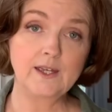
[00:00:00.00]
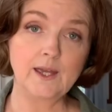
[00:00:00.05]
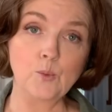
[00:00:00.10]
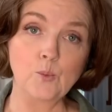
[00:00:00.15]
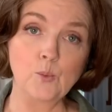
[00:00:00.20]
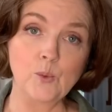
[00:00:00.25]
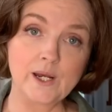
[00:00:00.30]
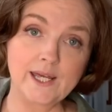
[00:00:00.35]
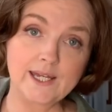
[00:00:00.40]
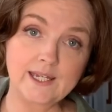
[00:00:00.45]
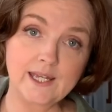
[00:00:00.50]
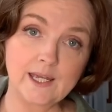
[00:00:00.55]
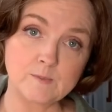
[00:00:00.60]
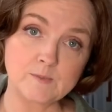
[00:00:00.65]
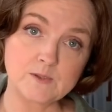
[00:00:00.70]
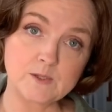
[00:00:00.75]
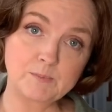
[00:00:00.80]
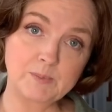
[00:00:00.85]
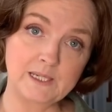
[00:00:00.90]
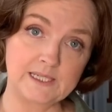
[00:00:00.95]
and when I
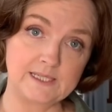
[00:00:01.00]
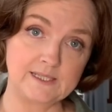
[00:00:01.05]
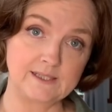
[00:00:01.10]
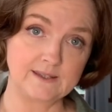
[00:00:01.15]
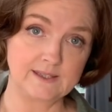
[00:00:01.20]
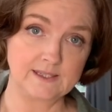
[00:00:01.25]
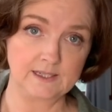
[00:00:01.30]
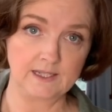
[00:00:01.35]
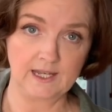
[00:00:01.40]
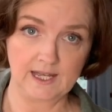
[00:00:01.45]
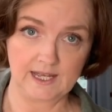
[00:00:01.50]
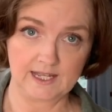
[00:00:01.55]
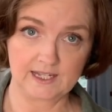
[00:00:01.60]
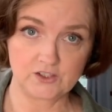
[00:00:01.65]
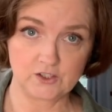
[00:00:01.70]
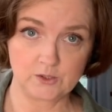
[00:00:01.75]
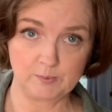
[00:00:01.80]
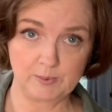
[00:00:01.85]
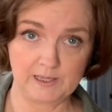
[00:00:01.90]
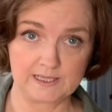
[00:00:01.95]
came to paint the
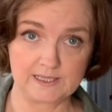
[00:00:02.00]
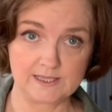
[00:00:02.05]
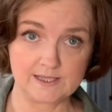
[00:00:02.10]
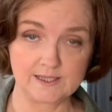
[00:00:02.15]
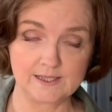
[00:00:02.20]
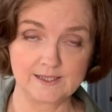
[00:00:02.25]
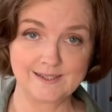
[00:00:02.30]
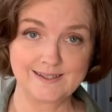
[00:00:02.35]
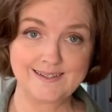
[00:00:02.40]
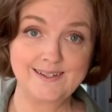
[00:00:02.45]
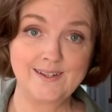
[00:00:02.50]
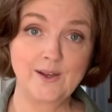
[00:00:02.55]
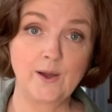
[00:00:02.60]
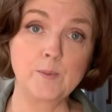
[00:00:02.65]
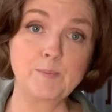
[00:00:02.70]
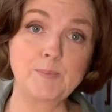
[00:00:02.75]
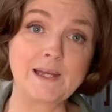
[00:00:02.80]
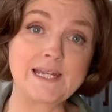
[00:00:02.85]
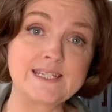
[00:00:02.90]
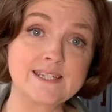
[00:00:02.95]
larger painting,
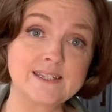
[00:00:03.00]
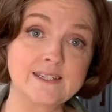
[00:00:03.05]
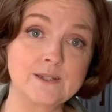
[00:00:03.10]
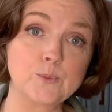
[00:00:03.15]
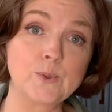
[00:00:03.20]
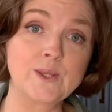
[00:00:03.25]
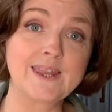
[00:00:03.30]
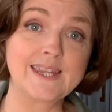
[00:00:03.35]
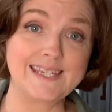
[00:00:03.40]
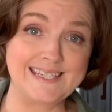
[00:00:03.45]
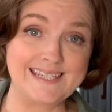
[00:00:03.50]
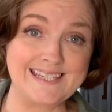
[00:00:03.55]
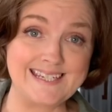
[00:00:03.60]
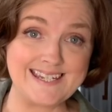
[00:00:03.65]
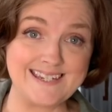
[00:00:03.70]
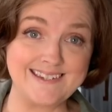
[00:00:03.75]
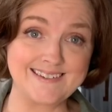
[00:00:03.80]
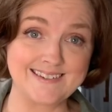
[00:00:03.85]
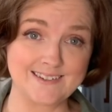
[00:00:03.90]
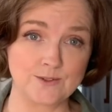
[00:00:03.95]
I painted it with
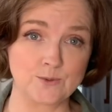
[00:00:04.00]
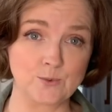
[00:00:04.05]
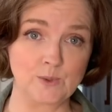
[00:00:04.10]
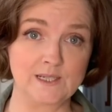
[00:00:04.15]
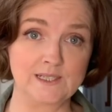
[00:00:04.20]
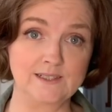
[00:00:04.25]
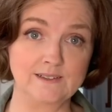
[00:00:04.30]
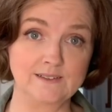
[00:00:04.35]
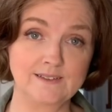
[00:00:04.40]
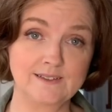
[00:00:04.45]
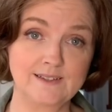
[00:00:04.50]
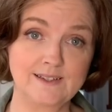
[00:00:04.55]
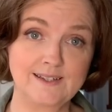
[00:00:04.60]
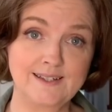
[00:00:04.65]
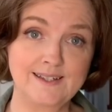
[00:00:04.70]
ease as well.